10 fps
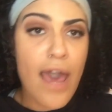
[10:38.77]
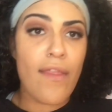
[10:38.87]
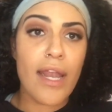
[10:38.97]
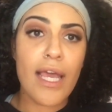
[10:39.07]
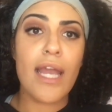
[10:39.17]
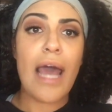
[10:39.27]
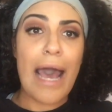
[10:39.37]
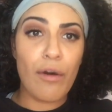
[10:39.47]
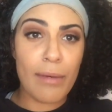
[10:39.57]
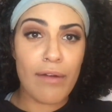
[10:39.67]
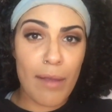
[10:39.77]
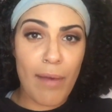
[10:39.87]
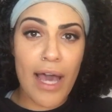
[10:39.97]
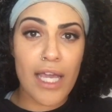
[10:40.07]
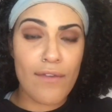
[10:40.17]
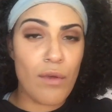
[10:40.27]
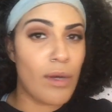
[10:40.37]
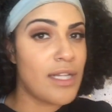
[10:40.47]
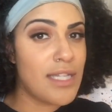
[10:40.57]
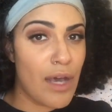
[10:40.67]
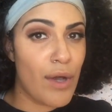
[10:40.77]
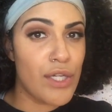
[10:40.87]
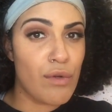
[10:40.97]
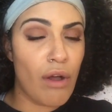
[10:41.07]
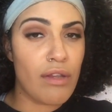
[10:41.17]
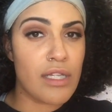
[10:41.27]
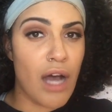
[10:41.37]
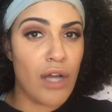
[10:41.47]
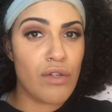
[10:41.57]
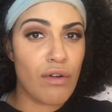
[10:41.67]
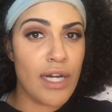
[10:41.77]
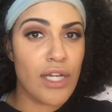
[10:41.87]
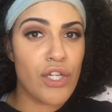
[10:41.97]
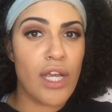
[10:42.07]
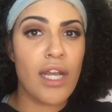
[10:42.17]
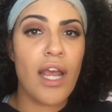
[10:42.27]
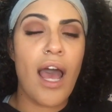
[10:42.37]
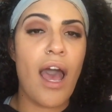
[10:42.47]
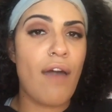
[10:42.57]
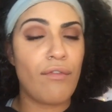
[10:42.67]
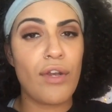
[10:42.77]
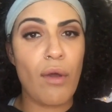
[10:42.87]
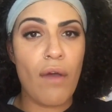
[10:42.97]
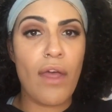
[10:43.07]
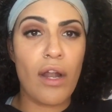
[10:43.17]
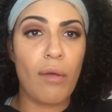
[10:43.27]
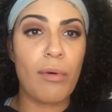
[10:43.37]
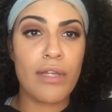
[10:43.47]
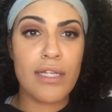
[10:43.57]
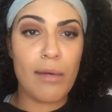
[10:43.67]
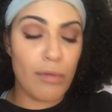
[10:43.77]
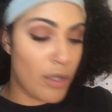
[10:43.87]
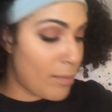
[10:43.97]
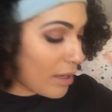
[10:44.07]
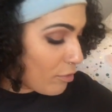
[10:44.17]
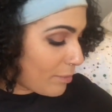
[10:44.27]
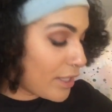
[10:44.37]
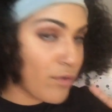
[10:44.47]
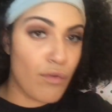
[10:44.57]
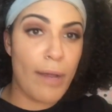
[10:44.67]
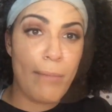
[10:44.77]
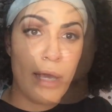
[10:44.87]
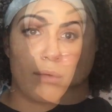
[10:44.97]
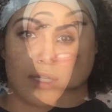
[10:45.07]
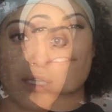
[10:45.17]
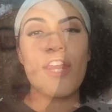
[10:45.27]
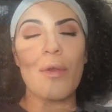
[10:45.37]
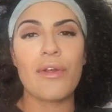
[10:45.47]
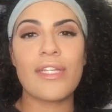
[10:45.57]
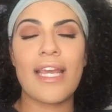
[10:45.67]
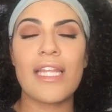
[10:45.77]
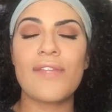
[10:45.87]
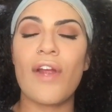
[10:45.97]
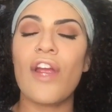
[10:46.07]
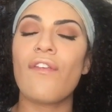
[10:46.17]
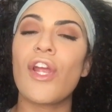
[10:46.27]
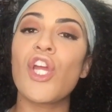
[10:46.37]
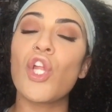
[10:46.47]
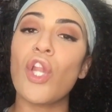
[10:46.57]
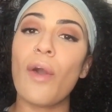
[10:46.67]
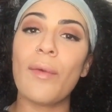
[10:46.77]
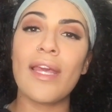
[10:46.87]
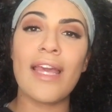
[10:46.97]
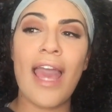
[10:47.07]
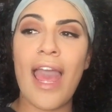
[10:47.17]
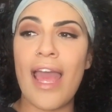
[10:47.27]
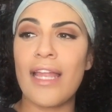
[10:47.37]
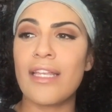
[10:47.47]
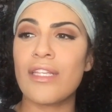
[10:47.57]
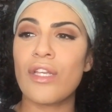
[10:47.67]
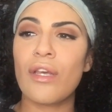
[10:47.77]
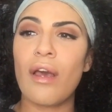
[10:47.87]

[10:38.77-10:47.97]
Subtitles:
And then again, I will be right back. If you want to see how I do all this contouring and shit, I have a video on that. I'll put that down below, but I will be right back. So in the video, her skin is very, very glowy and